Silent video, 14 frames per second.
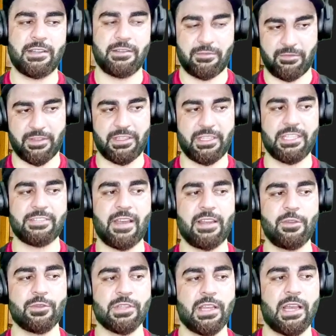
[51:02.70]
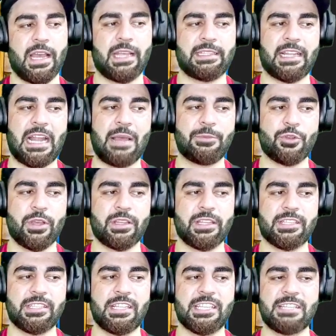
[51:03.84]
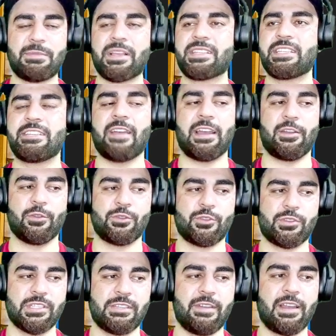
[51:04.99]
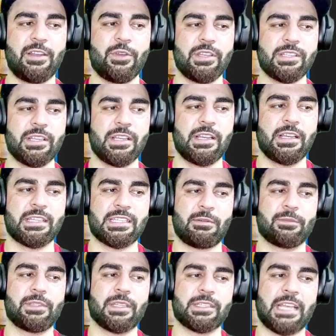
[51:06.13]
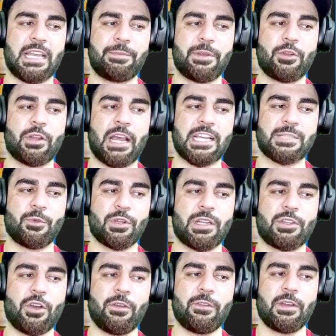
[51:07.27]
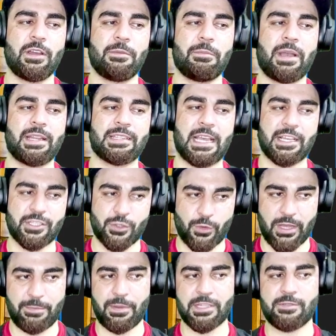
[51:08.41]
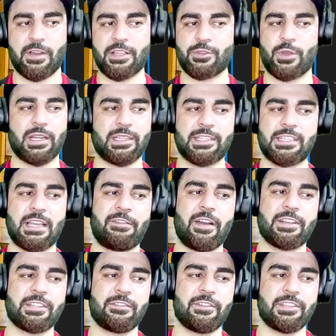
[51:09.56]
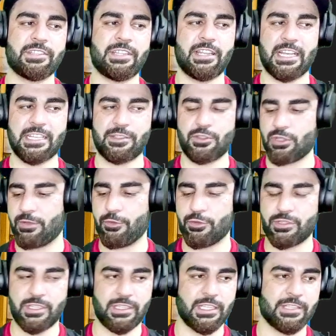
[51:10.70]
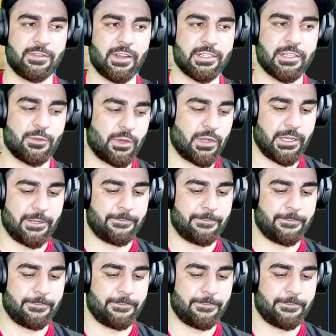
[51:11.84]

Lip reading: with these values, and then I'm showing this is my z value. So z value is sum of this np.exponent of minus x square plus y square. This is a function which is taking x. So if you see this function over here,